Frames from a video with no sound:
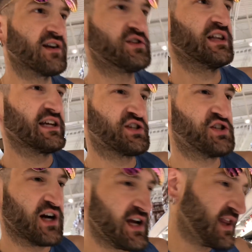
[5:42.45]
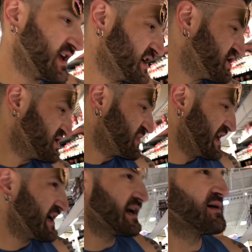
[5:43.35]
You know, she likes chunky things. She's been
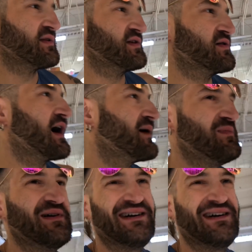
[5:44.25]
hanging out with Duhop.